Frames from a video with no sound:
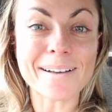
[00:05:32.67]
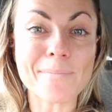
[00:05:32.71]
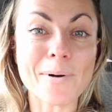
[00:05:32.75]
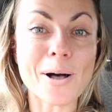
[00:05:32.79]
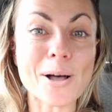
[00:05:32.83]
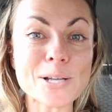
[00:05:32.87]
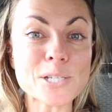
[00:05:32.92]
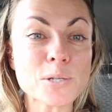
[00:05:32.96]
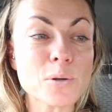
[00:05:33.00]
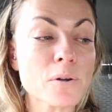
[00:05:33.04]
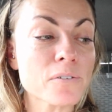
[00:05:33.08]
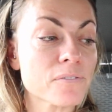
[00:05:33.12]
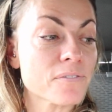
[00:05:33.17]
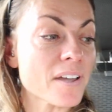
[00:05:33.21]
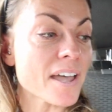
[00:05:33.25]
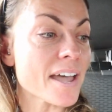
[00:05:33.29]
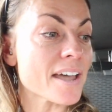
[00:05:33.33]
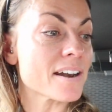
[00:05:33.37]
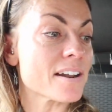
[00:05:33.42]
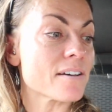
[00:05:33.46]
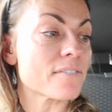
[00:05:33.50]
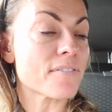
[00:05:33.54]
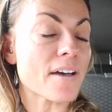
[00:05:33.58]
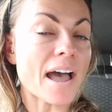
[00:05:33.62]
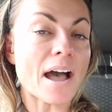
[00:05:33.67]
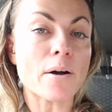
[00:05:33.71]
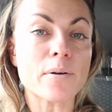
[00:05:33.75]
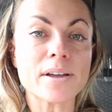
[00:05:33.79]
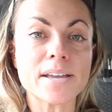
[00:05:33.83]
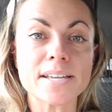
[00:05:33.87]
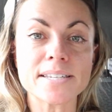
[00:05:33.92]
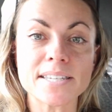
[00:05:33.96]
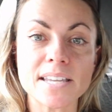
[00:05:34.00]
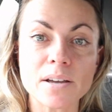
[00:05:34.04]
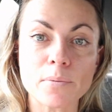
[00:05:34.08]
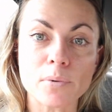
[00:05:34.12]
I'm also a fan of how
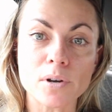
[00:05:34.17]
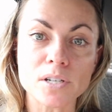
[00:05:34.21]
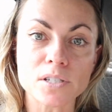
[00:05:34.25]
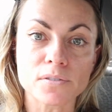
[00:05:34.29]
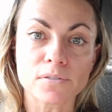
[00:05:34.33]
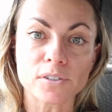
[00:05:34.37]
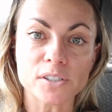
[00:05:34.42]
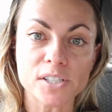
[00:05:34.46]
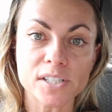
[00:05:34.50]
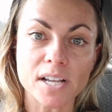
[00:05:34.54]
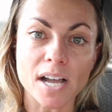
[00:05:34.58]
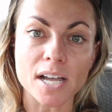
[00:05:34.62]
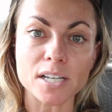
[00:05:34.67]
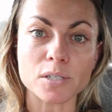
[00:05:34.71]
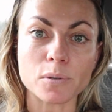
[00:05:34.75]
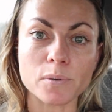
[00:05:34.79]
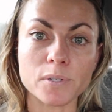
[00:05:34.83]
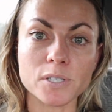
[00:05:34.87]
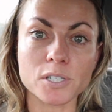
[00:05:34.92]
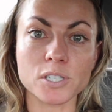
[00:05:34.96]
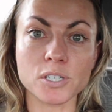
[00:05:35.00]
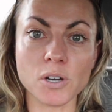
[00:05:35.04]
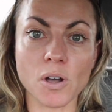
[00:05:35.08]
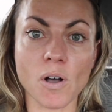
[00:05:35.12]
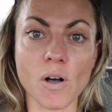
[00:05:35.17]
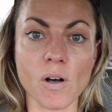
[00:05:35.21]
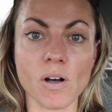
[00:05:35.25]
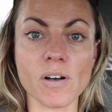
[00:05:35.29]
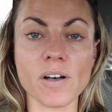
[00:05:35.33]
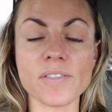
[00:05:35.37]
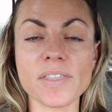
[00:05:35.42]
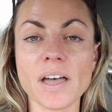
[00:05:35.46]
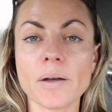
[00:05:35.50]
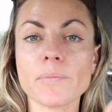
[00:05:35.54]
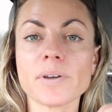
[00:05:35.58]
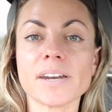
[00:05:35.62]
easy it was for Scott to install
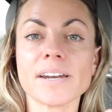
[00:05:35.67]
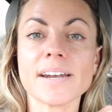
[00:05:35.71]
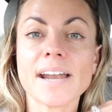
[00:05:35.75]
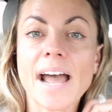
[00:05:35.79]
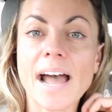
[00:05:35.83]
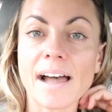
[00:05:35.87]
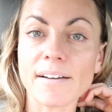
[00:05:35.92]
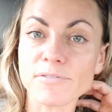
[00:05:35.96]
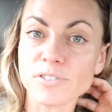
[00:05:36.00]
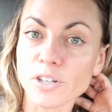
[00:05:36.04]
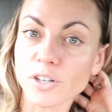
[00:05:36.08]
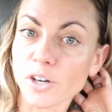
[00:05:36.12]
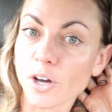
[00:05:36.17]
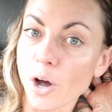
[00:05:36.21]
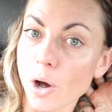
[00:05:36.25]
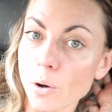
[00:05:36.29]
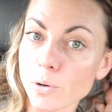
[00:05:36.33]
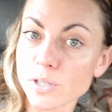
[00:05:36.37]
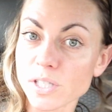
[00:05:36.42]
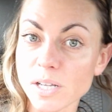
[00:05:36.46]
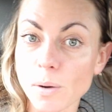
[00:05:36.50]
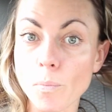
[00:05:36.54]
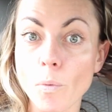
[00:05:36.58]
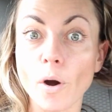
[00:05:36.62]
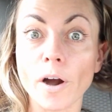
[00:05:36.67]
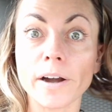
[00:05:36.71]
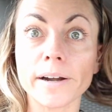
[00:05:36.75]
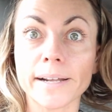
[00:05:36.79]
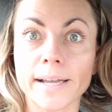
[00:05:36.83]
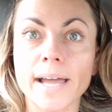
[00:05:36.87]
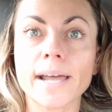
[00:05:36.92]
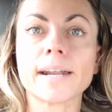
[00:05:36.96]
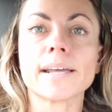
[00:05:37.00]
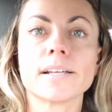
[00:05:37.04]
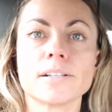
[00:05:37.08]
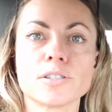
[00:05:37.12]
and that we didn't have to go somewhere to
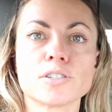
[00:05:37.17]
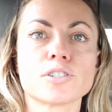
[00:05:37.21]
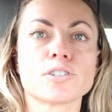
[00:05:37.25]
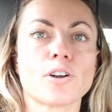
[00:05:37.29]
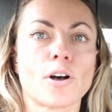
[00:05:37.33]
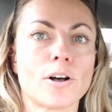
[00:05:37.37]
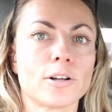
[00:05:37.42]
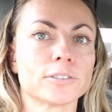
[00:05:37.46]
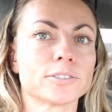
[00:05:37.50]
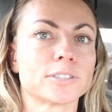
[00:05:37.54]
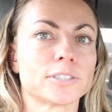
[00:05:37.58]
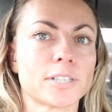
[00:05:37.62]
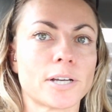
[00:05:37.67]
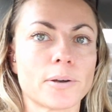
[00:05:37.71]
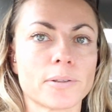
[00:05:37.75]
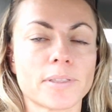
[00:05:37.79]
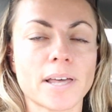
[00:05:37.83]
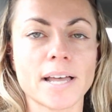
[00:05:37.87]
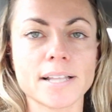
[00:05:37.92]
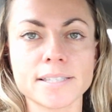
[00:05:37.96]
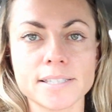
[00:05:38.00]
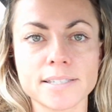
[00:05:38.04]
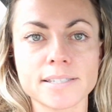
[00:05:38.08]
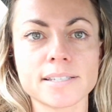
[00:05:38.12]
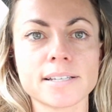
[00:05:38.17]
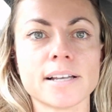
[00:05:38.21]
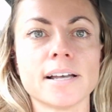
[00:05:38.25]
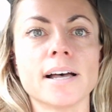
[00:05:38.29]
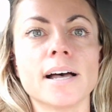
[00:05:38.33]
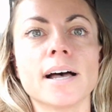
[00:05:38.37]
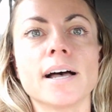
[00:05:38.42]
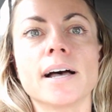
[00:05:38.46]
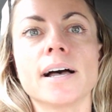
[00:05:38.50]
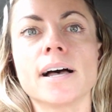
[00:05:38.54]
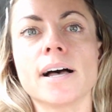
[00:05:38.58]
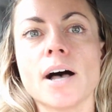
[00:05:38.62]
get it installed. So that's
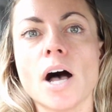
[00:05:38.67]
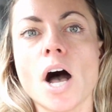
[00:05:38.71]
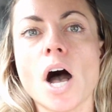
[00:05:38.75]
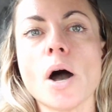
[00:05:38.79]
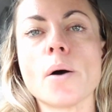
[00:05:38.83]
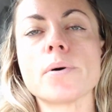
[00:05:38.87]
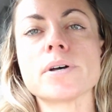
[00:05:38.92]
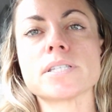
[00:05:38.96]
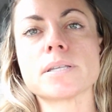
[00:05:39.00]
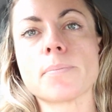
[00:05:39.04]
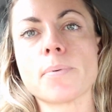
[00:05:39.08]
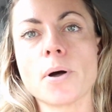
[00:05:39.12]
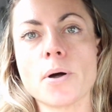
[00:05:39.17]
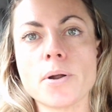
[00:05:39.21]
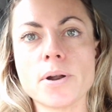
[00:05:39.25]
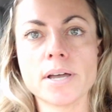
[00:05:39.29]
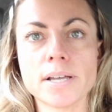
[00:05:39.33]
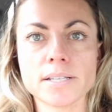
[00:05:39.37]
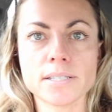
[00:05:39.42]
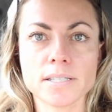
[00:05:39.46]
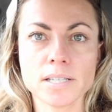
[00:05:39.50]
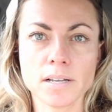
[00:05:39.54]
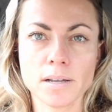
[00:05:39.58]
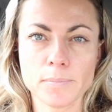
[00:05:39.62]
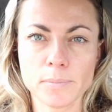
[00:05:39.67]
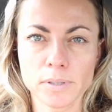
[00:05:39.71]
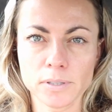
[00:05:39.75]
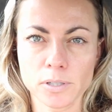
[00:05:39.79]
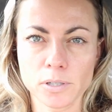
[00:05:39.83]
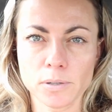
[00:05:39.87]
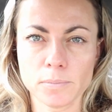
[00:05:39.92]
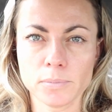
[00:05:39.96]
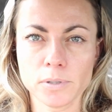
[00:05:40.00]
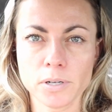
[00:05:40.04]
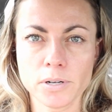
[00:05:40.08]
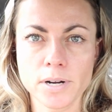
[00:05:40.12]
always a bonus. I'm a
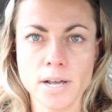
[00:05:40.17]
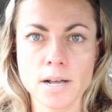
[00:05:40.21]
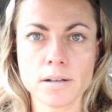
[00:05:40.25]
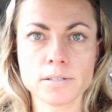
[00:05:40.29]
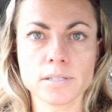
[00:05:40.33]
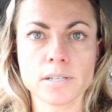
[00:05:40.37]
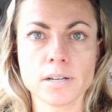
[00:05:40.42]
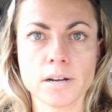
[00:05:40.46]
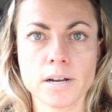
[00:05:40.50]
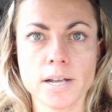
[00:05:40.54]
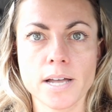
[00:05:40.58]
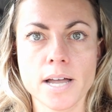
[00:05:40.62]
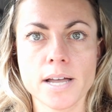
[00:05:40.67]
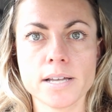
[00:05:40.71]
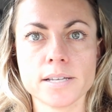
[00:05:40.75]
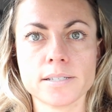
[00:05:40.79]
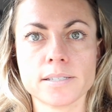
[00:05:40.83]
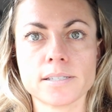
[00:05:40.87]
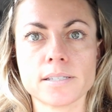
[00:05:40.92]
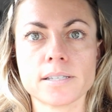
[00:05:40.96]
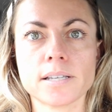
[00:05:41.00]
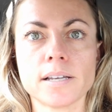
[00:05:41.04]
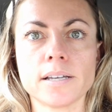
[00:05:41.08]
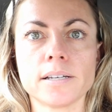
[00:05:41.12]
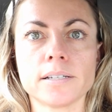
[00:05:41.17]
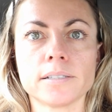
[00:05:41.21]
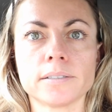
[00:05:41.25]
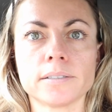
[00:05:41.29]
little blown out, sorry guys.